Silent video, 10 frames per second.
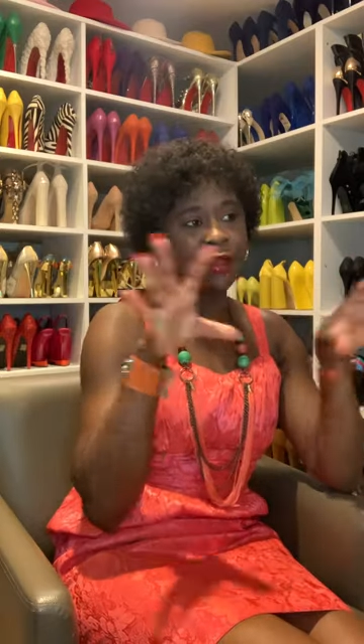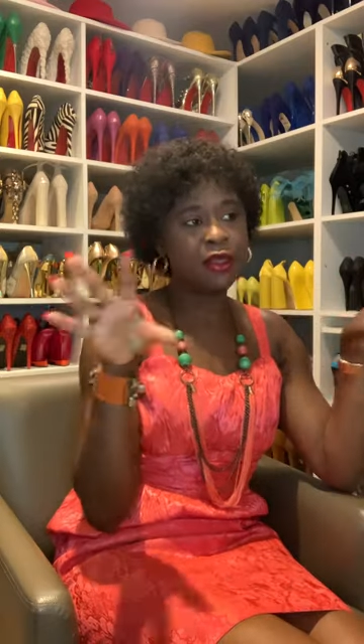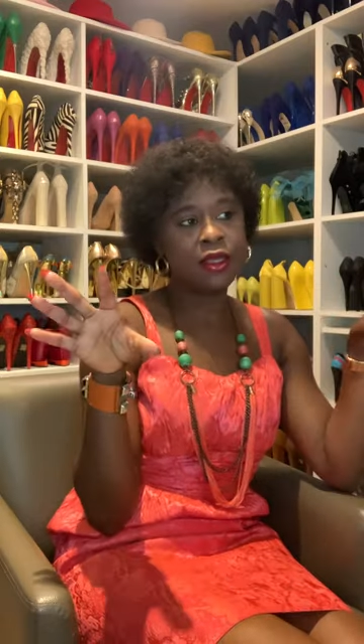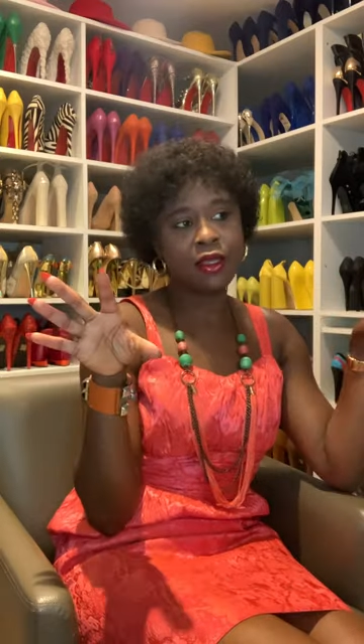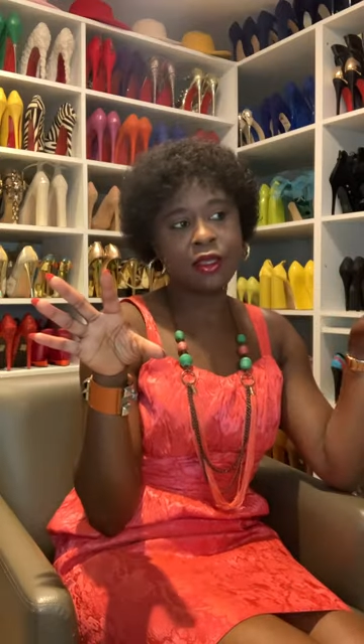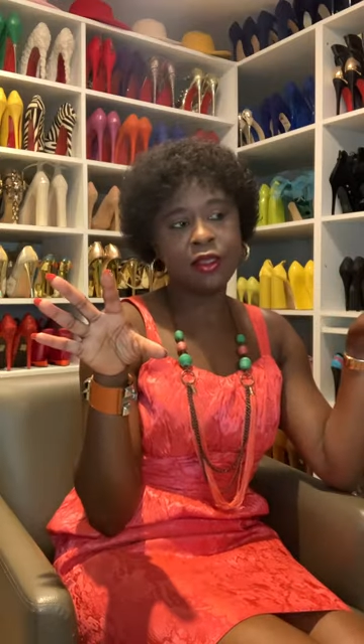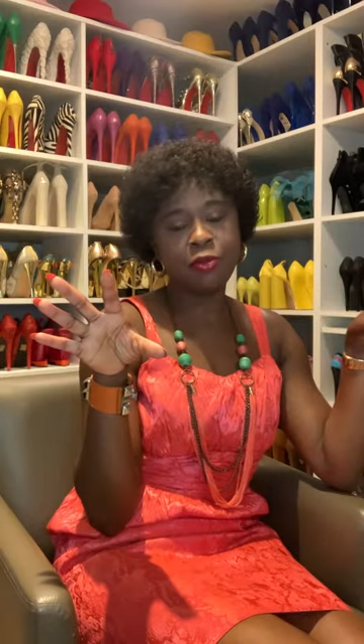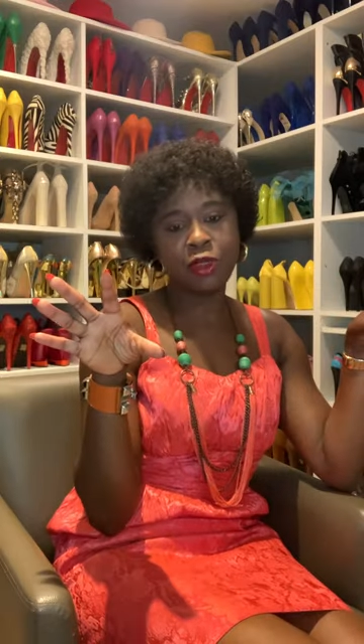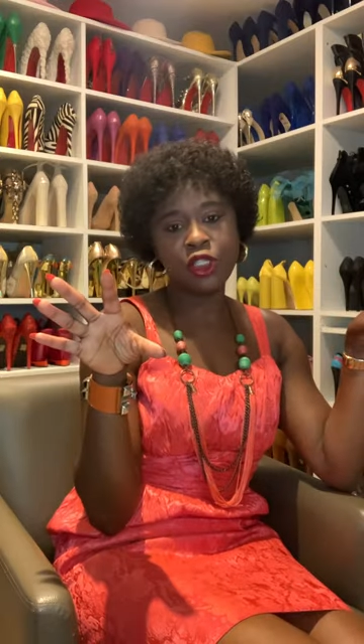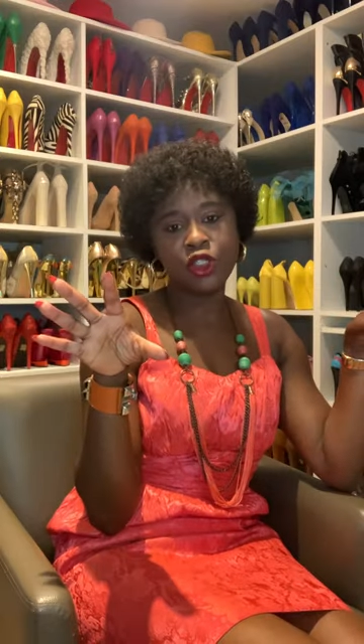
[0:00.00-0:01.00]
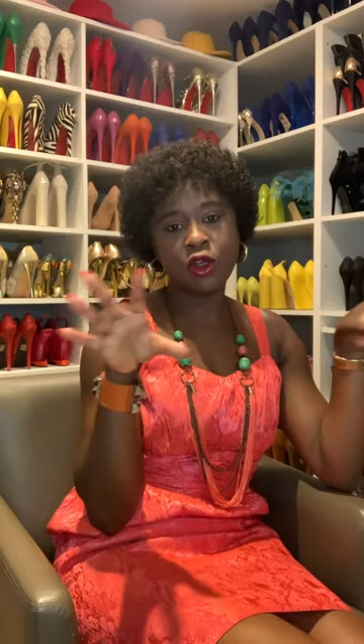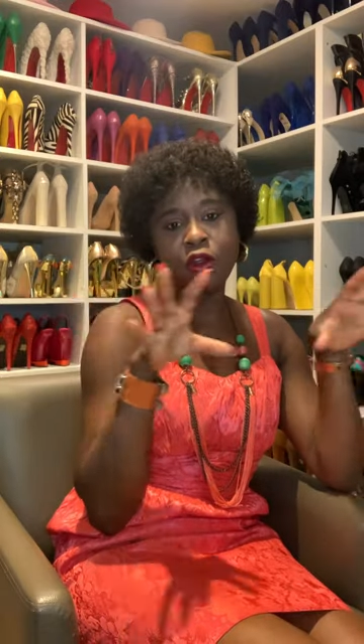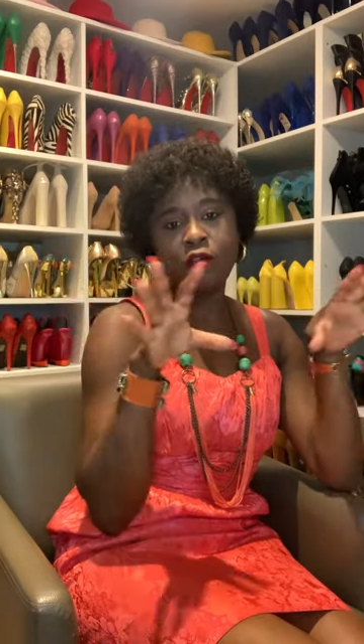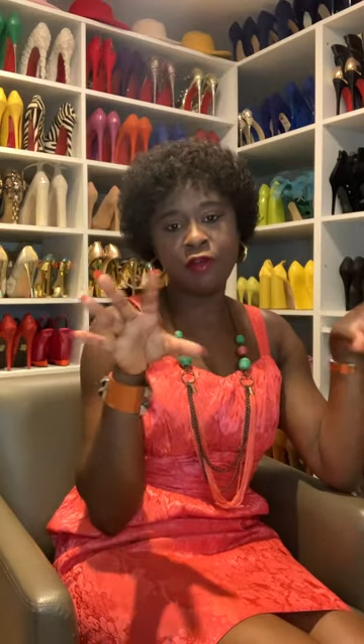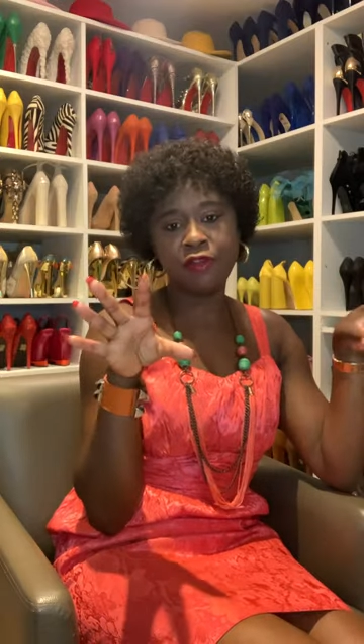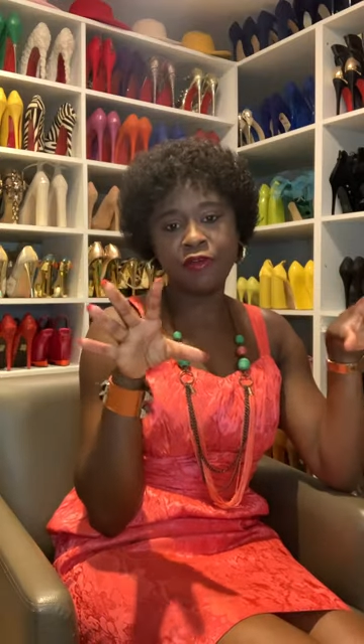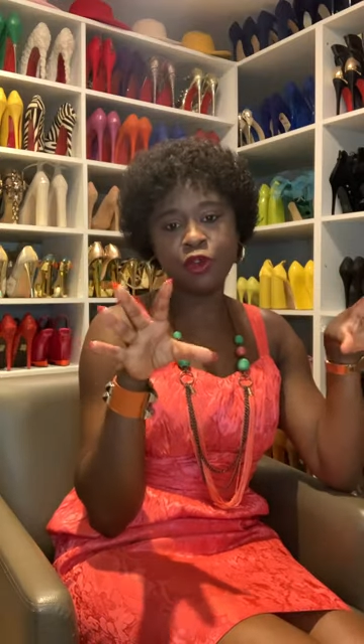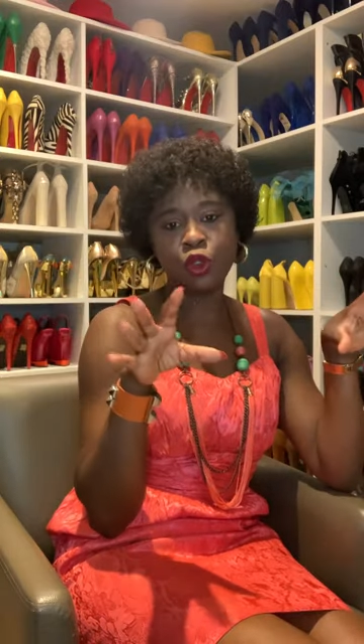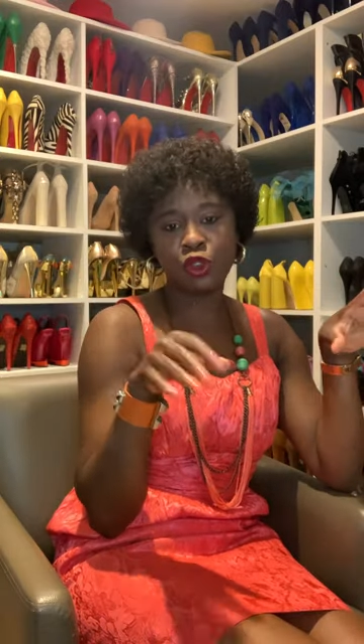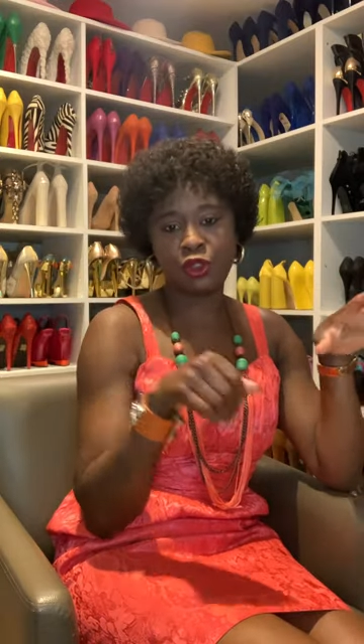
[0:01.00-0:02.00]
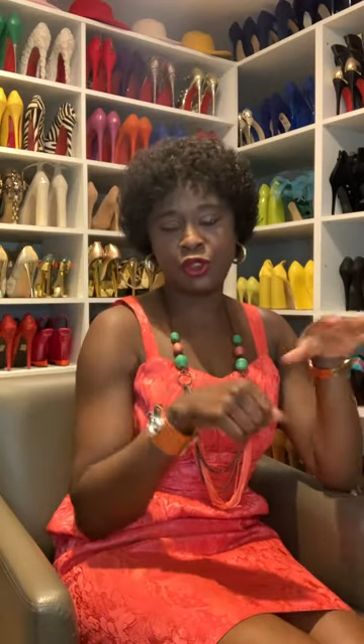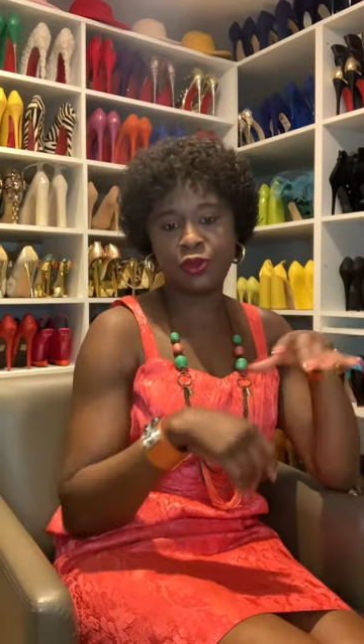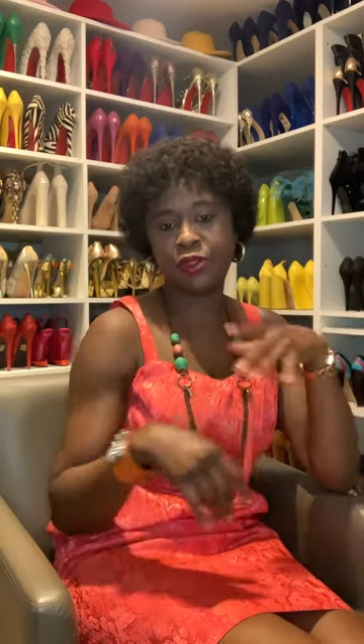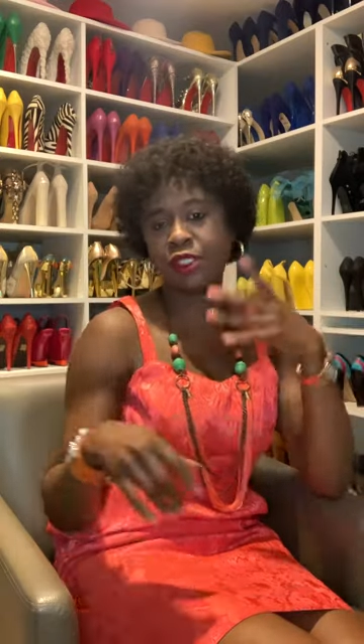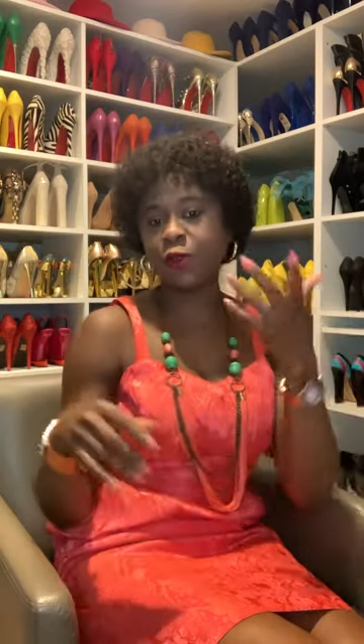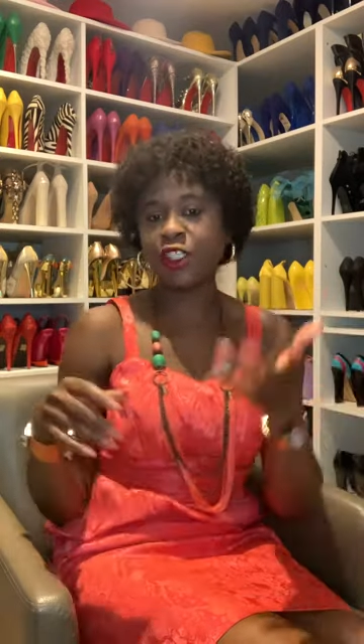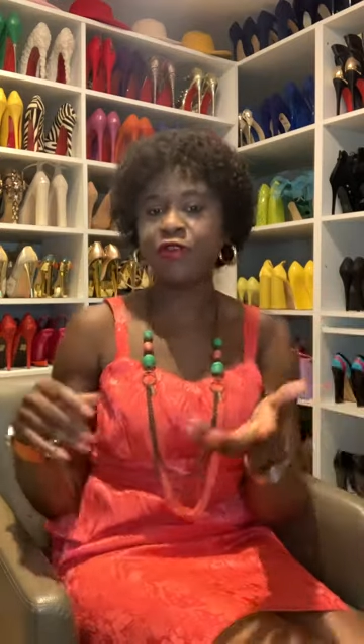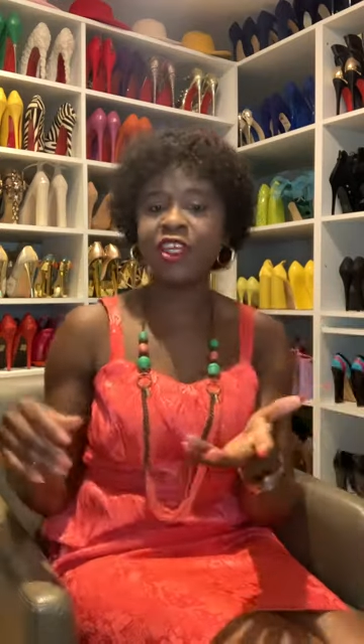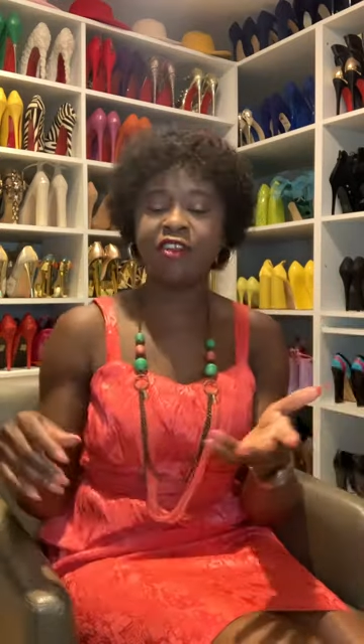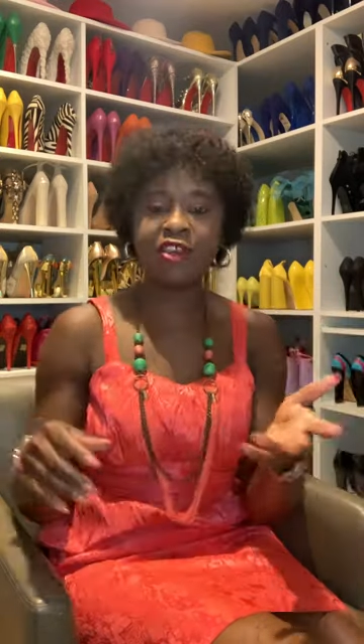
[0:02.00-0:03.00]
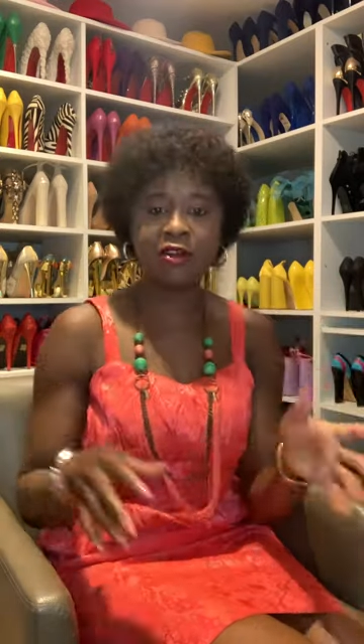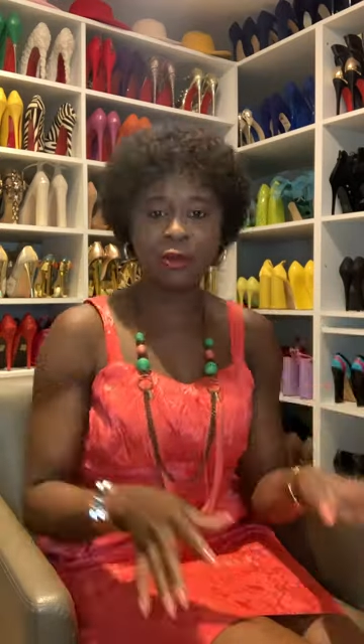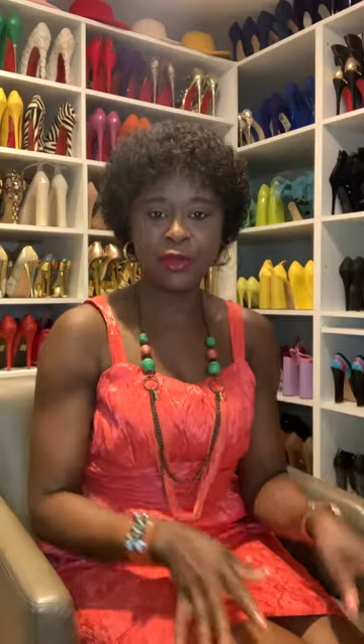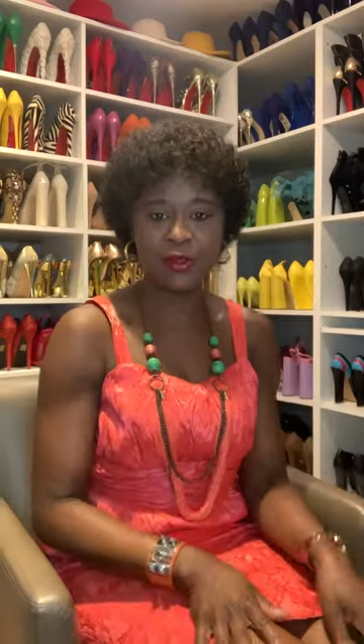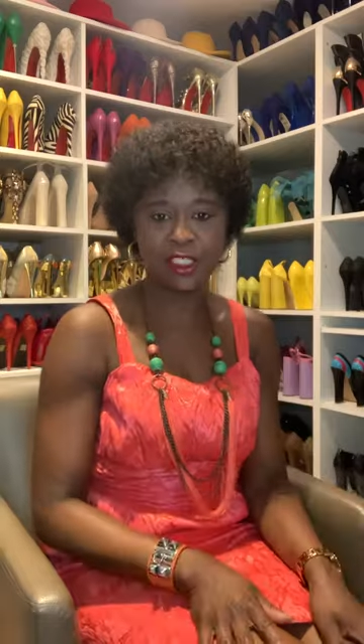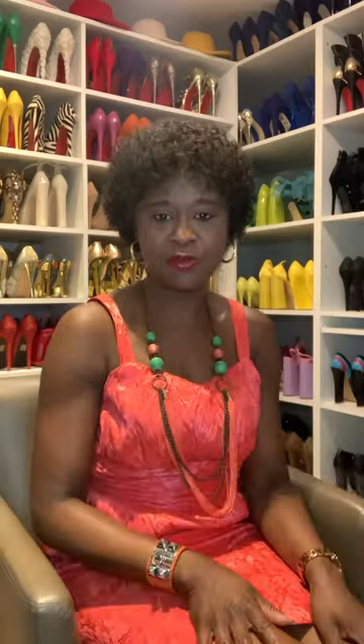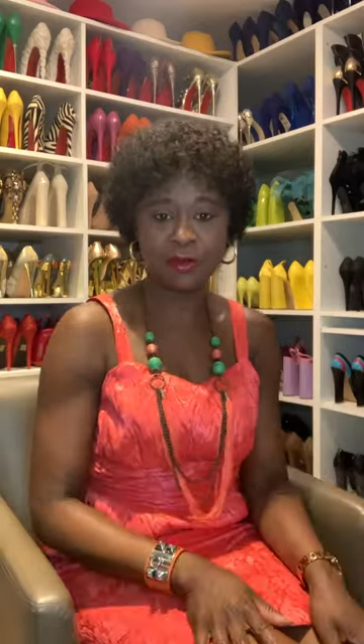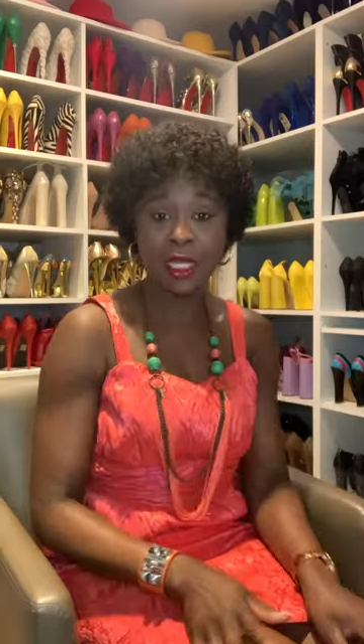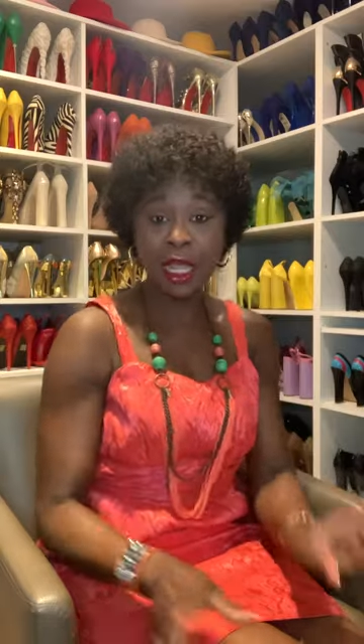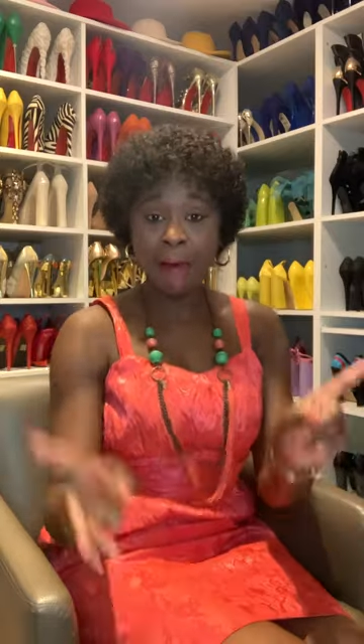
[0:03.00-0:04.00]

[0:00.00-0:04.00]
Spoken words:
the picture of the photo shoot. It was really very beautiful.